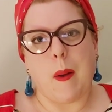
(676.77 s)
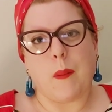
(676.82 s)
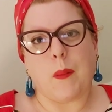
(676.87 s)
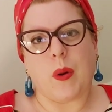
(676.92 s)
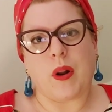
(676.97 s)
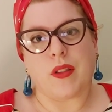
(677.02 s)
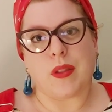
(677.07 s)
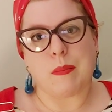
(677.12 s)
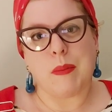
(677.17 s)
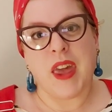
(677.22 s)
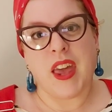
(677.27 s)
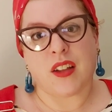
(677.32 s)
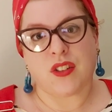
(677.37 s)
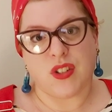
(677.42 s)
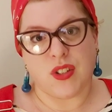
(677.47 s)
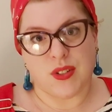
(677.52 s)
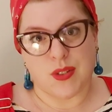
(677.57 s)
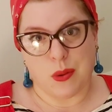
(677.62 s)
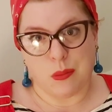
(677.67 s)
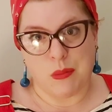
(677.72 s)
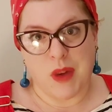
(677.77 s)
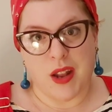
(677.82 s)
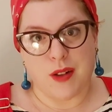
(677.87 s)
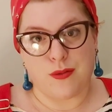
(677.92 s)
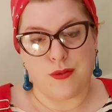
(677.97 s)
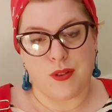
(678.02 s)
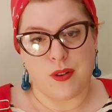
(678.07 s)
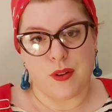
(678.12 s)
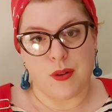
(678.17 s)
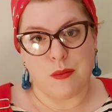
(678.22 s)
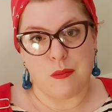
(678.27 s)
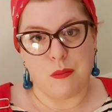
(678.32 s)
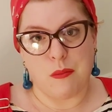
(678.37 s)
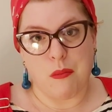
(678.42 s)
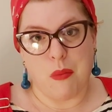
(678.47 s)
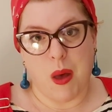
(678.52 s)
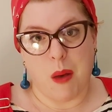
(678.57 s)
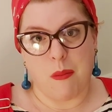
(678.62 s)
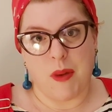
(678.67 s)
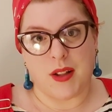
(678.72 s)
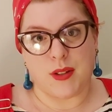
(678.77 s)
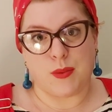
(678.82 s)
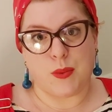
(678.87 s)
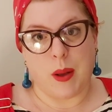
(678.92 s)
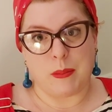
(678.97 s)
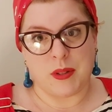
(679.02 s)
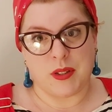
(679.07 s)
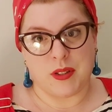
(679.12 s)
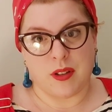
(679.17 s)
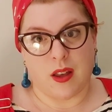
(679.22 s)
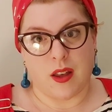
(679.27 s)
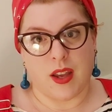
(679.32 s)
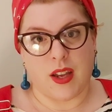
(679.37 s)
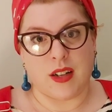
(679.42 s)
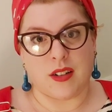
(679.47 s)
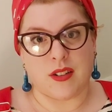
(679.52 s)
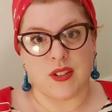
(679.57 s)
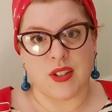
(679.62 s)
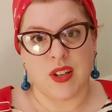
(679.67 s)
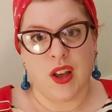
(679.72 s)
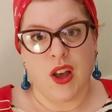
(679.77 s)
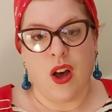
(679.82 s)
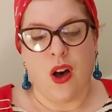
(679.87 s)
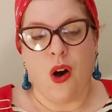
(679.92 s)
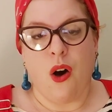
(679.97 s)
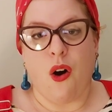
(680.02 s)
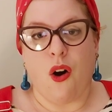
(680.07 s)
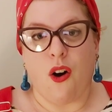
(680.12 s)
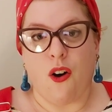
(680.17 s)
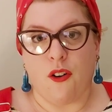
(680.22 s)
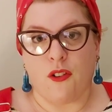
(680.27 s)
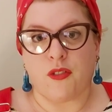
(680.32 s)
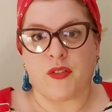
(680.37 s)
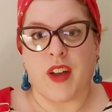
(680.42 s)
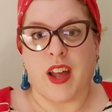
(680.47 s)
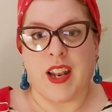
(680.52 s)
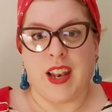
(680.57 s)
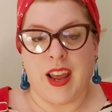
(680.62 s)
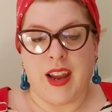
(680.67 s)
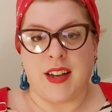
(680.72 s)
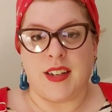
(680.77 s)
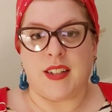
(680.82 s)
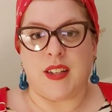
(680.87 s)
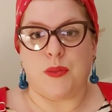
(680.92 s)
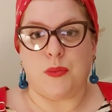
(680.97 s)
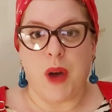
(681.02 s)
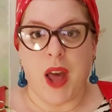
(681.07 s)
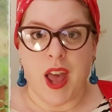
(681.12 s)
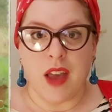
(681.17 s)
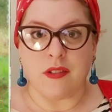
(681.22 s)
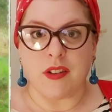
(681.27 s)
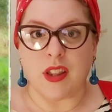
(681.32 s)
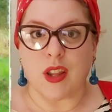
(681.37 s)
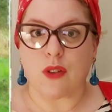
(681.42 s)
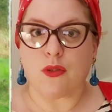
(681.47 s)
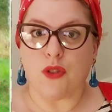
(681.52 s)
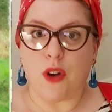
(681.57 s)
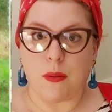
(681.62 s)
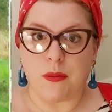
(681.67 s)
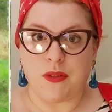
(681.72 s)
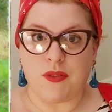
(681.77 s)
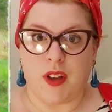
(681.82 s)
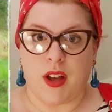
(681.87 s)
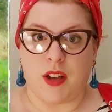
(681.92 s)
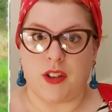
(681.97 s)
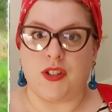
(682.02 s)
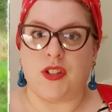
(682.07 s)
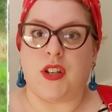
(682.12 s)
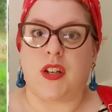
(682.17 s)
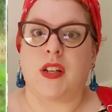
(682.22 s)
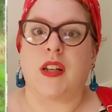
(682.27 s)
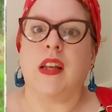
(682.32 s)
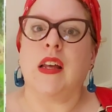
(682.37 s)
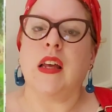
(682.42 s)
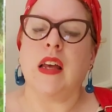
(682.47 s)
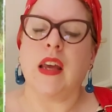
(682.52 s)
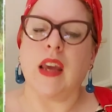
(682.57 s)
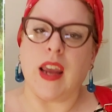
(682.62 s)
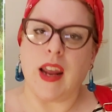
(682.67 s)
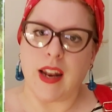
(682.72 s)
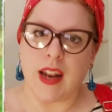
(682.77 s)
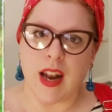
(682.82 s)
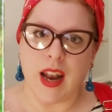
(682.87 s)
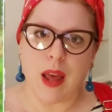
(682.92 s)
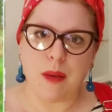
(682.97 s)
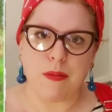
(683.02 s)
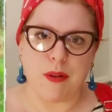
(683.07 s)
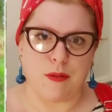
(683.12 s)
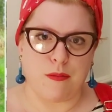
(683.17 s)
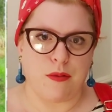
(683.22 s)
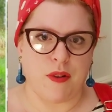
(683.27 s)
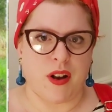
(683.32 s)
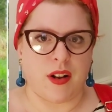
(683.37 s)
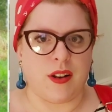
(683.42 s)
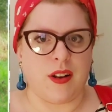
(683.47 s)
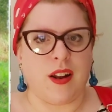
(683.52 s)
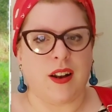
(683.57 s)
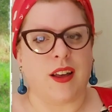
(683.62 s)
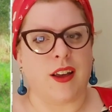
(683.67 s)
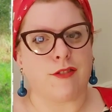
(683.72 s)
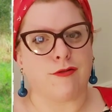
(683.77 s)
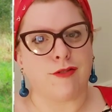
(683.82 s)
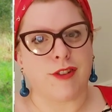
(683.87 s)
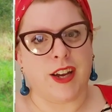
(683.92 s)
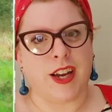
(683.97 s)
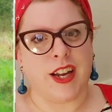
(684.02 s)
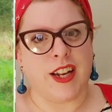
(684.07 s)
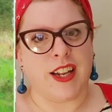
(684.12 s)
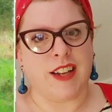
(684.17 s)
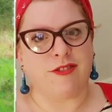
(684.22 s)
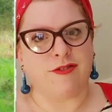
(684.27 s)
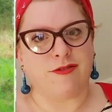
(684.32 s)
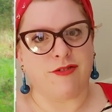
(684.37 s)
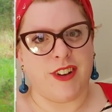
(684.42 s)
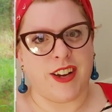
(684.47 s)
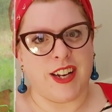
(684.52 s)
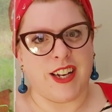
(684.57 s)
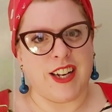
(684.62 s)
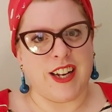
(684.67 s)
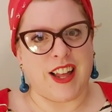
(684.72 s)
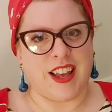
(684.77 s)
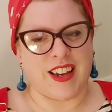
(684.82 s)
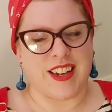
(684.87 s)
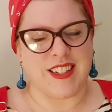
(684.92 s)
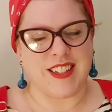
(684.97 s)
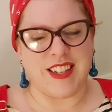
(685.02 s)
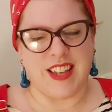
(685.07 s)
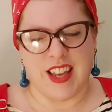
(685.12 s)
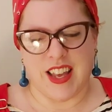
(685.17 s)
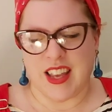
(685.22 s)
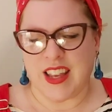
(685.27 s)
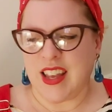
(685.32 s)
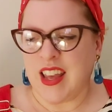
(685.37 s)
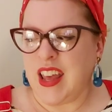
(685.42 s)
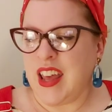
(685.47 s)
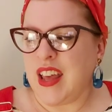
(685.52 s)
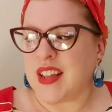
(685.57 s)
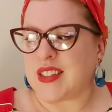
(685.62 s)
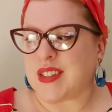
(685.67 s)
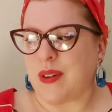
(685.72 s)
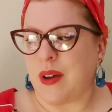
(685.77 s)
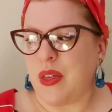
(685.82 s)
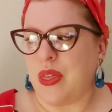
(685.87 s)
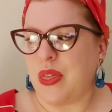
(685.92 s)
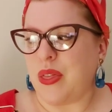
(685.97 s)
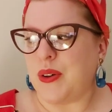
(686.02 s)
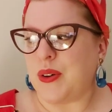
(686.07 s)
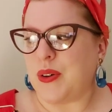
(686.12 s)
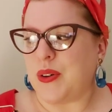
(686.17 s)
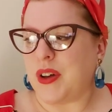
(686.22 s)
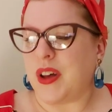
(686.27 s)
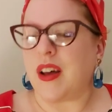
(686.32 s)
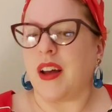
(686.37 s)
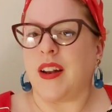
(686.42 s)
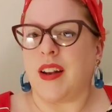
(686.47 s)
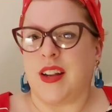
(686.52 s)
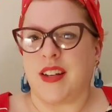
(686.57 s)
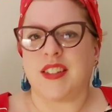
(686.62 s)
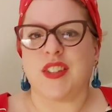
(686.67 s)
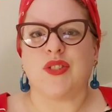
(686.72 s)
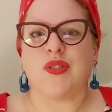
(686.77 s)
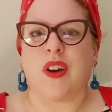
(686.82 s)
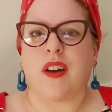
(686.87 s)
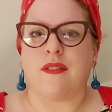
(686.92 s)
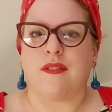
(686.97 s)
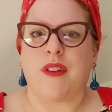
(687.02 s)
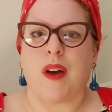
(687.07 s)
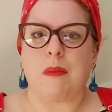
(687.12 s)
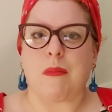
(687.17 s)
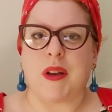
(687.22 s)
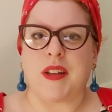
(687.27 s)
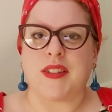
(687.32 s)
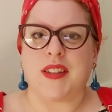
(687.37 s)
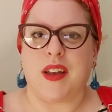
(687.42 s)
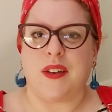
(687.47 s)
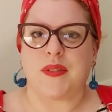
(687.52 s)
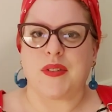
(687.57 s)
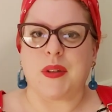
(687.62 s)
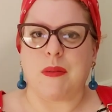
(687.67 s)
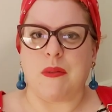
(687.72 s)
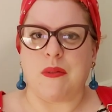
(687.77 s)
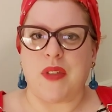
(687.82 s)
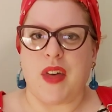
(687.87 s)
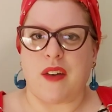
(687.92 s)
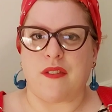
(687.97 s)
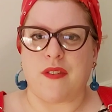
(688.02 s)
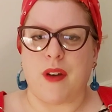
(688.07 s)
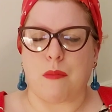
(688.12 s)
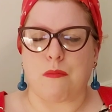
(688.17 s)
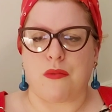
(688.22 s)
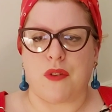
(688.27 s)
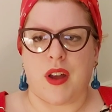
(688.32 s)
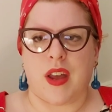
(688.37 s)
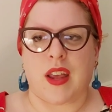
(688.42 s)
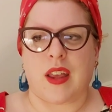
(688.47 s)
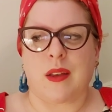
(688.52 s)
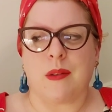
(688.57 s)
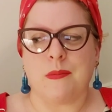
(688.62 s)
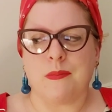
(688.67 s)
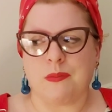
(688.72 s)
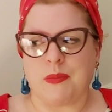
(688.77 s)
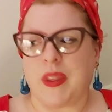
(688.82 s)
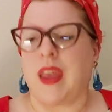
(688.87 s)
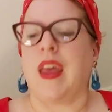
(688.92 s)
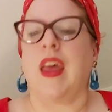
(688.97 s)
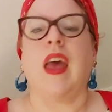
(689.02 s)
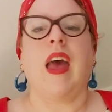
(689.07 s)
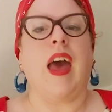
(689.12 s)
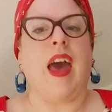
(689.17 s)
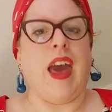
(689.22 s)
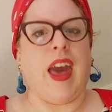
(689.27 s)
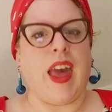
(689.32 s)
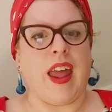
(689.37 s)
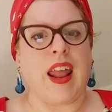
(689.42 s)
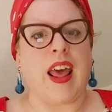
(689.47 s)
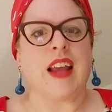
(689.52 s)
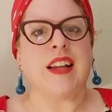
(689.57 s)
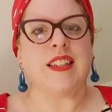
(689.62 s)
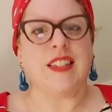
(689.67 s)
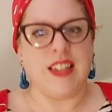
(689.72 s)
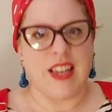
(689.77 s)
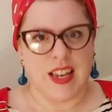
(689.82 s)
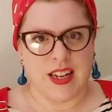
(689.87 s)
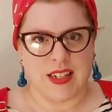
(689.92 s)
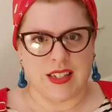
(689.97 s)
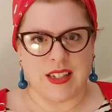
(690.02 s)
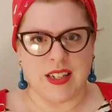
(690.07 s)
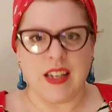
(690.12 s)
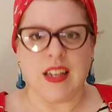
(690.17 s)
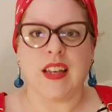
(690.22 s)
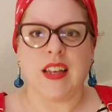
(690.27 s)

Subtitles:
one of the pictures on Made for Mermaids website of a lady wearing the cropped version in a leopard print, and I really, really liked it. So I thought, I need to try and find myself some of that fabric, and I did.